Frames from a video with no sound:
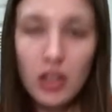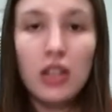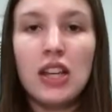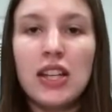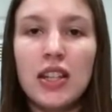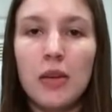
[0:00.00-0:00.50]

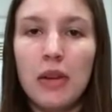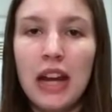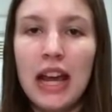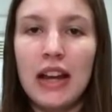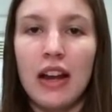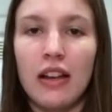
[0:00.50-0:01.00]
It tastes like
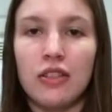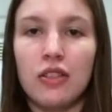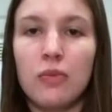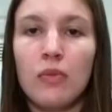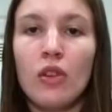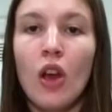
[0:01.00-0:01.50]

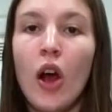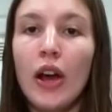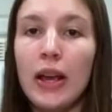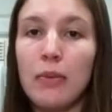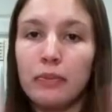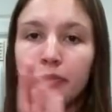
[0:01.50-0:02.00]
bananas. All
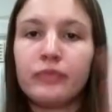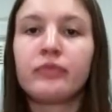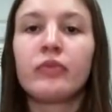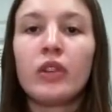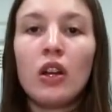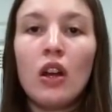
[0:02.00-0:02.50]
right,
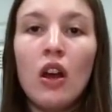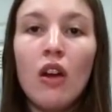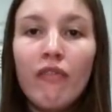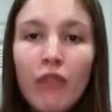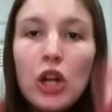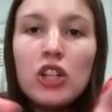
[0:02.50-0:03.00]

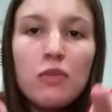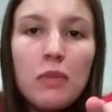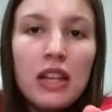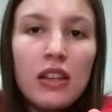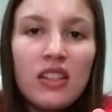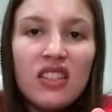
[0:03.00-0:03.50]
first
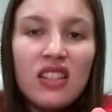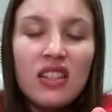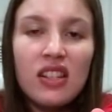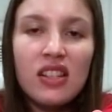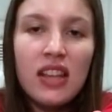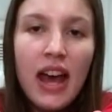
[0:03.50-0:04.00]
meal is a
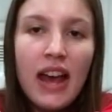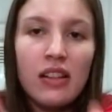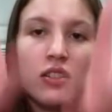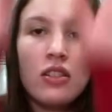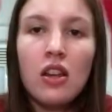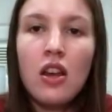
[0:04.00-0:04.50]

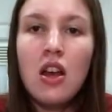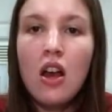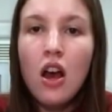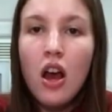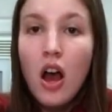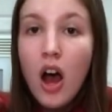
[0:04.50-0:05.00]
success.
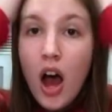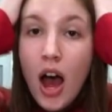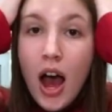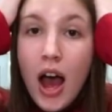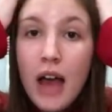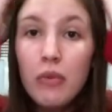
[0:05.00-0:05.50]

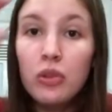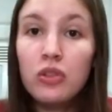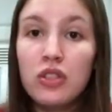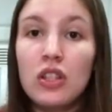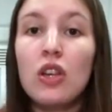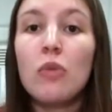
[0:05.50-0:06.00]
I will
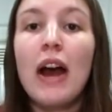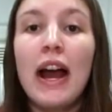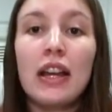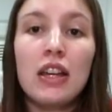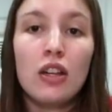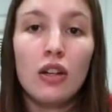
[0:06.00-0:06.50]
see you
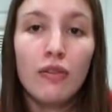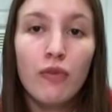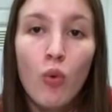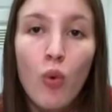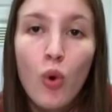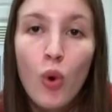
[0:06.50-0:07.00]
back here
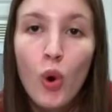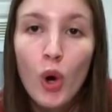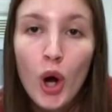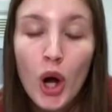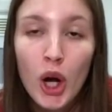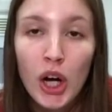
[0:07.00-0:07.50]

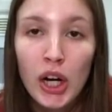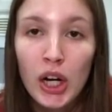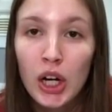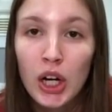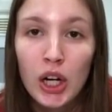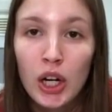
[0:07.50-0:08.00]

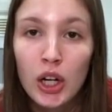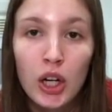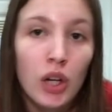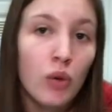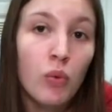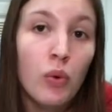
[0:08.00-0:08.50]

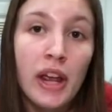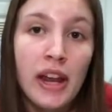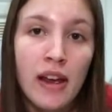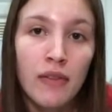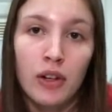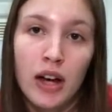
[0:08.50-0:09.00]
for
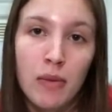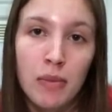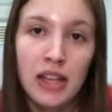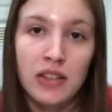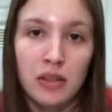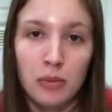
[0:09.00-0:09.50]
whenever I
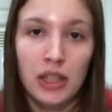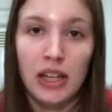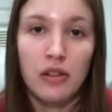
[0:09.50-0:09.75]
make something